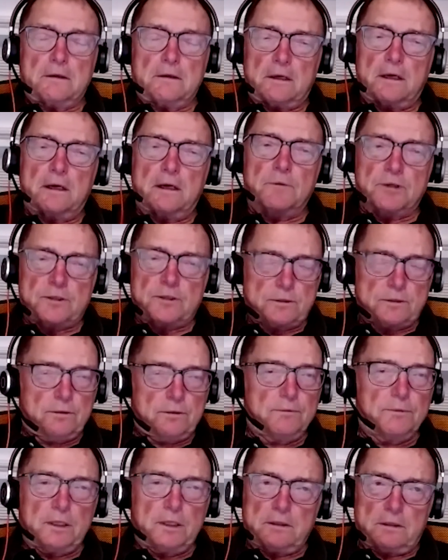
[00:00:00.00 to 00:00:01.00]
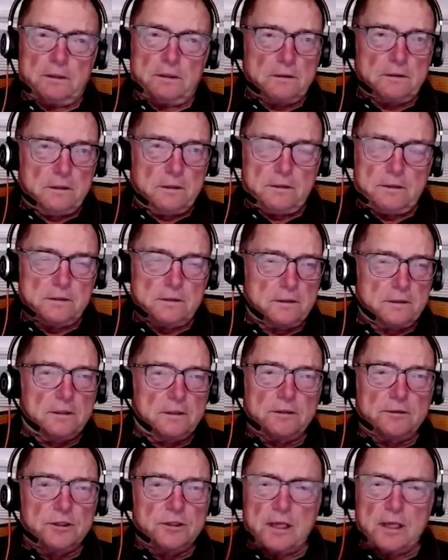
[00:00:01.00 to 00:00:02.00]
I'm assuming
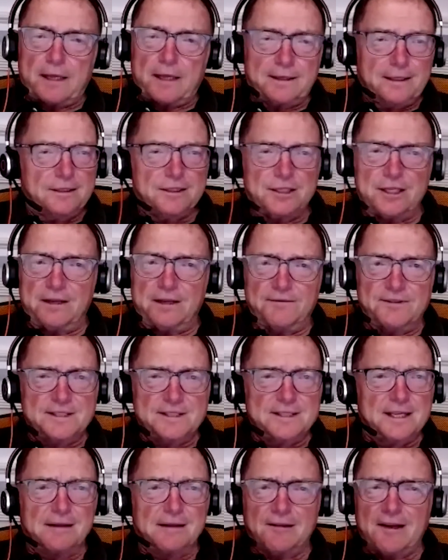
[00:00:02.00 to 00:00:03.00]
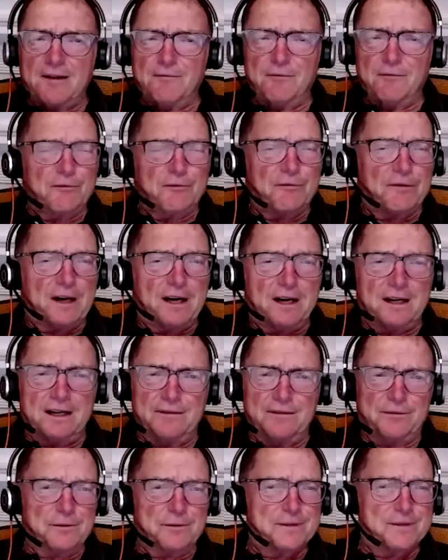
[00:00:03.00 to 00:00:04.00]
I think she even said level
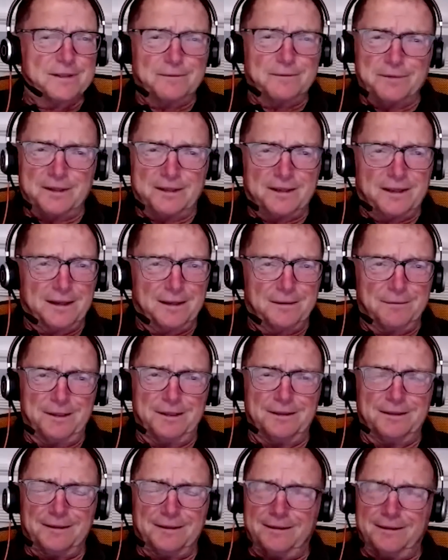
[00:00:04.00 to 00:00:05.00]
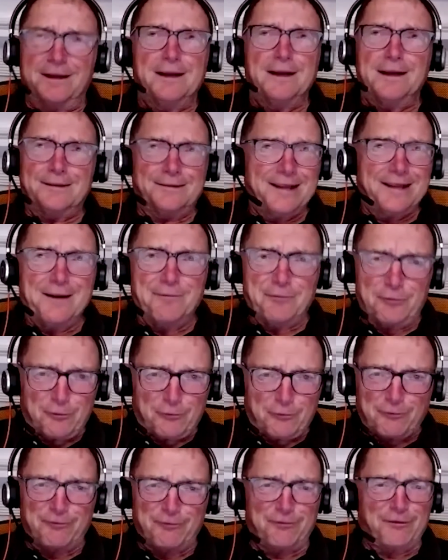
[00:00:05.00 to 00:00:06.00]
5 or something. I mean, yeah, level
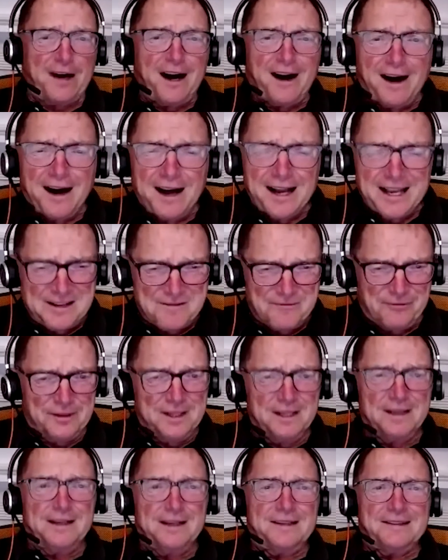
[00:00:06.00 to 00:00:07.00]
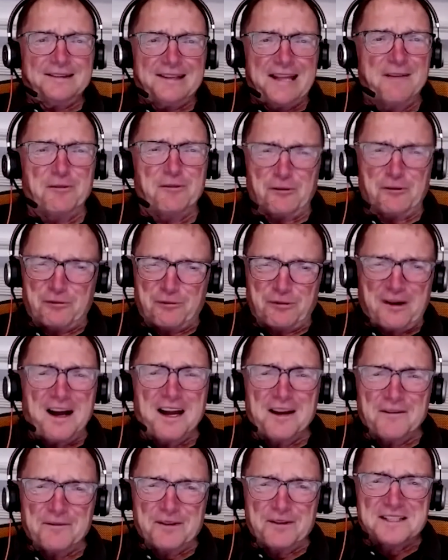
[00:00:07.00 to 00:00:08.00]
5
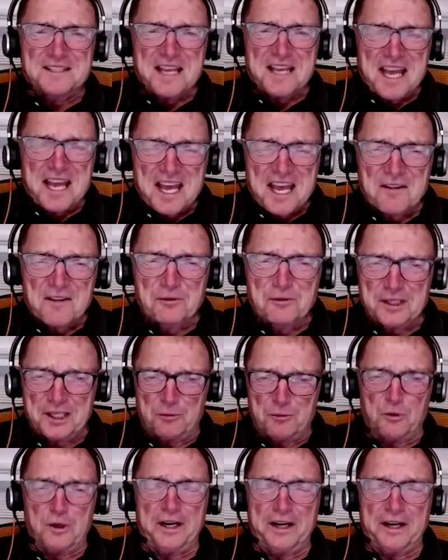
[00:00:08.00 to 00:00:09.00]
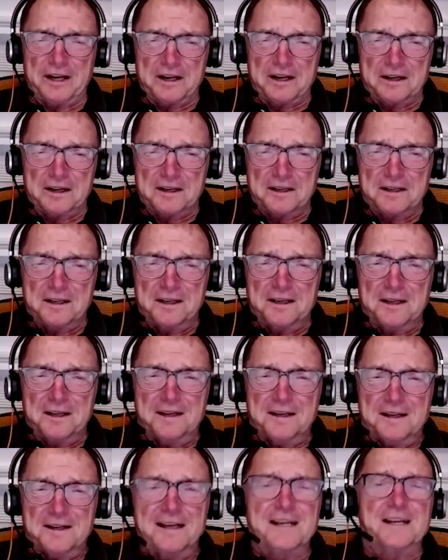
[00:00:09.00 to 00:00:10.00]
is everywhere.
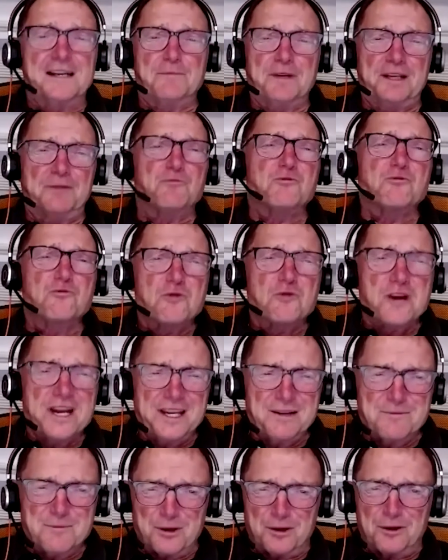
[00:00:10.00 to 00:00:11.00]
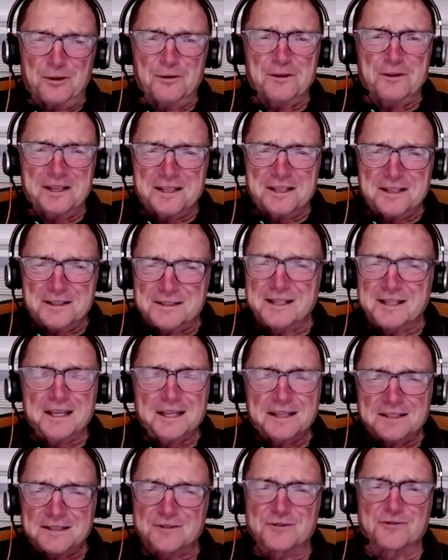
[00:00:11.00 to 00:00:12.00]
I mean, Waymo is
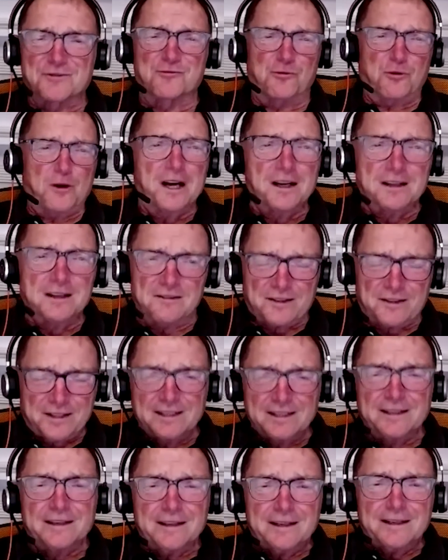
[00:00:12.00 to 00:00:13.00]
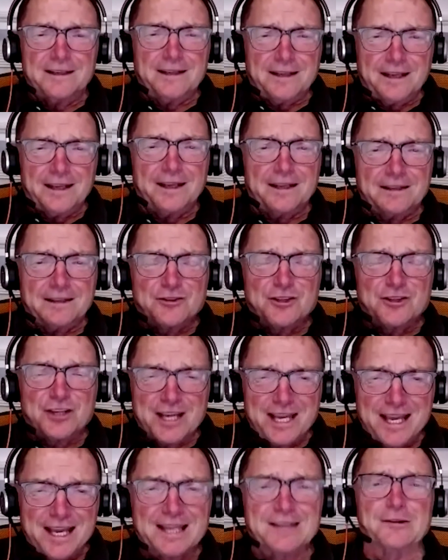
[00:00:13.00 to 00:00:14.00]
struggling in
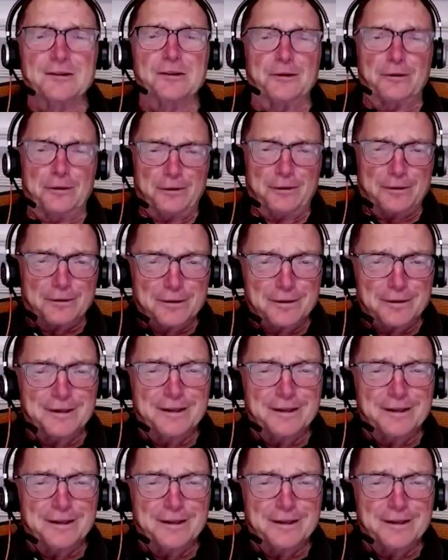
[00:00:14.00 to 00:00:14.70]
Chandler.